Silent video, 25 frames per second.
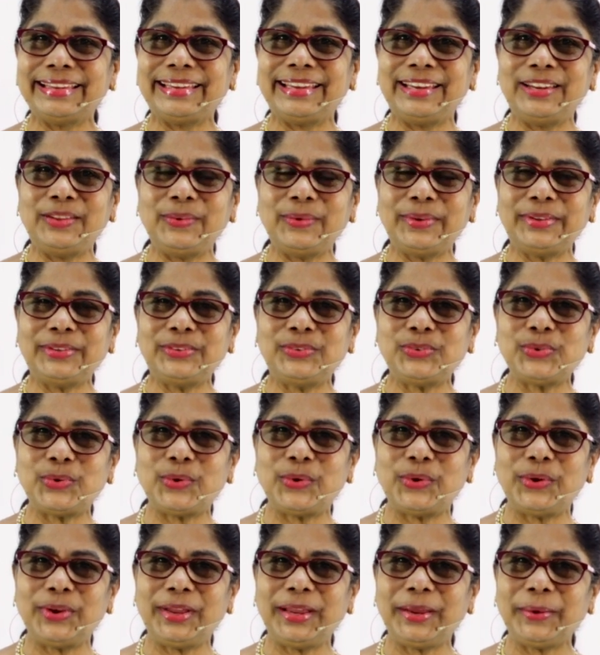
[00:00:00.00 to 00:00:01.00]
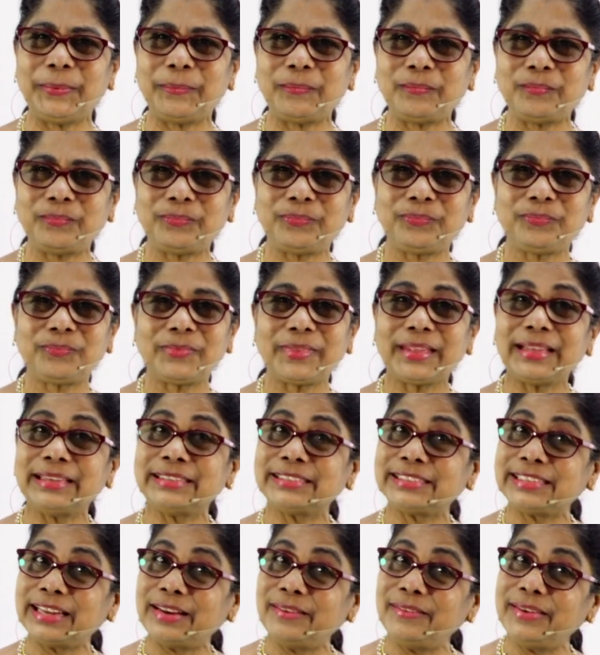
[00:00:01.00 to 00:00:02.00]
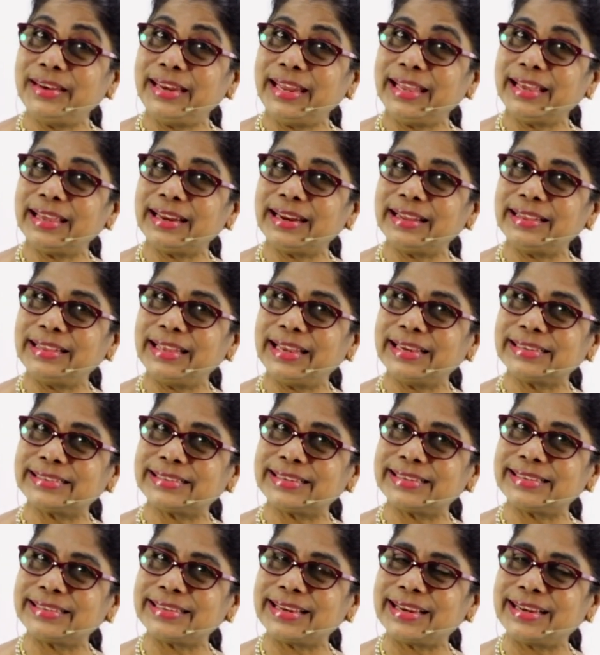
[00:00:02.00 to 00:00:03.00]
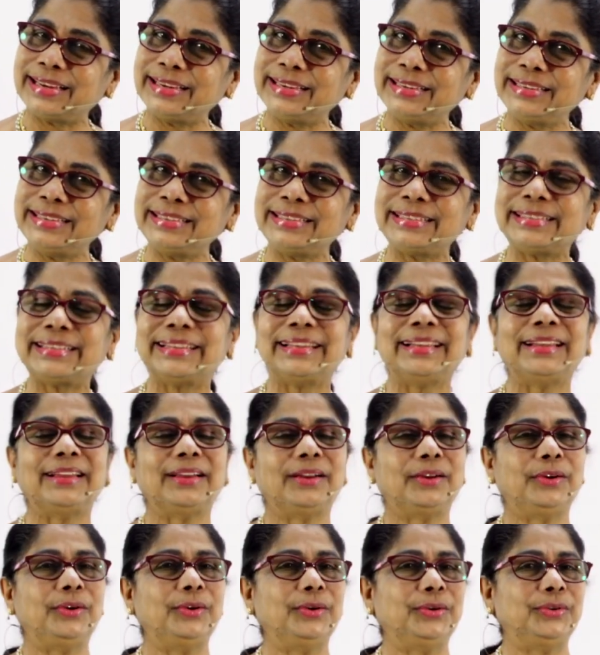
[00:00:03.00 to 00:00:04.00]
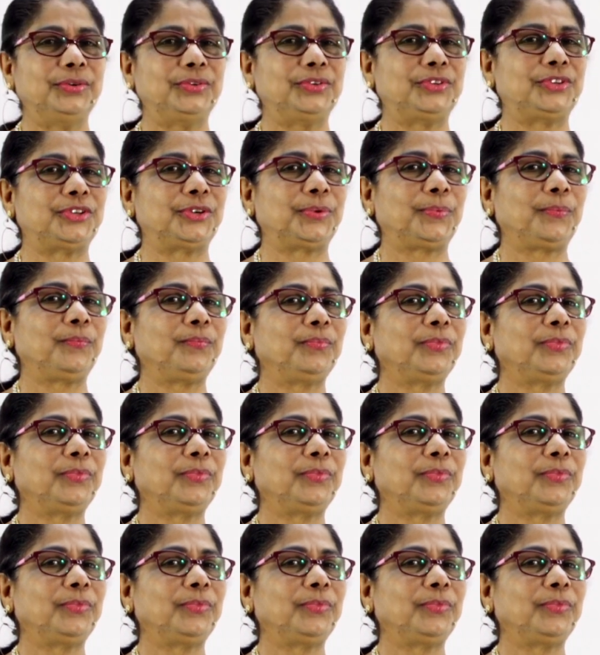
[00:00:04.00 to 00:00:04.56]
Did you enjoy? Shall we take another exercise? Good.